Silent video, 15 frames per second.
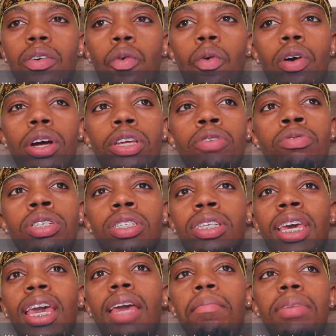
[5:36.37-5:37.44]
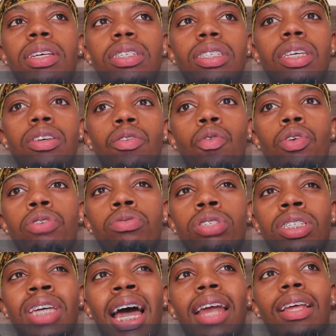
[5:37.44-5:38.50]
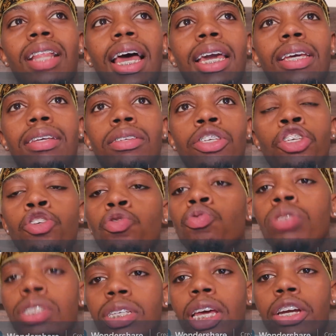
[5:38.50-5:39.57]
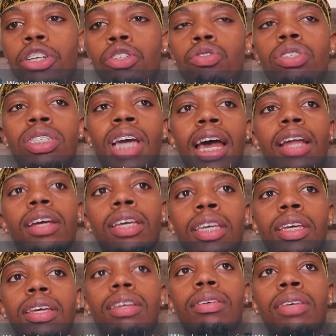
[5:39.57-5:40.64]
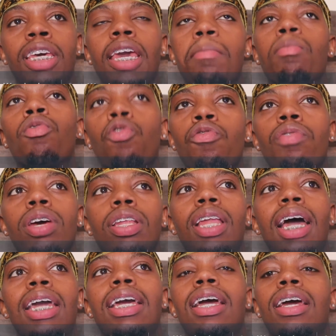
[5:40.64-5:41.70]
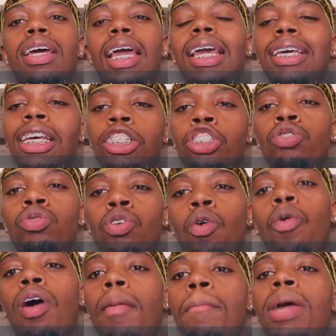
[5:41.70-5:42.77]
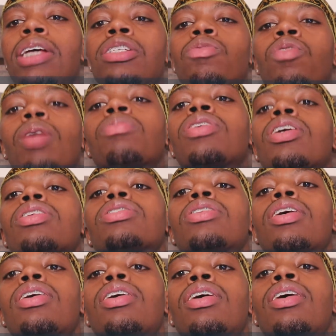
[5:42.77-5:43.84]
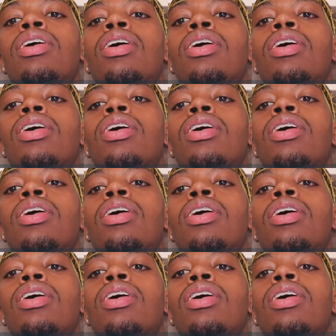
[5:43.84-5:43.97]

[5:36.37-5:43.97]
or you just can't be still or you just gotta like use this energy you just gotta get moving like it gets you going basically what i'm trying to say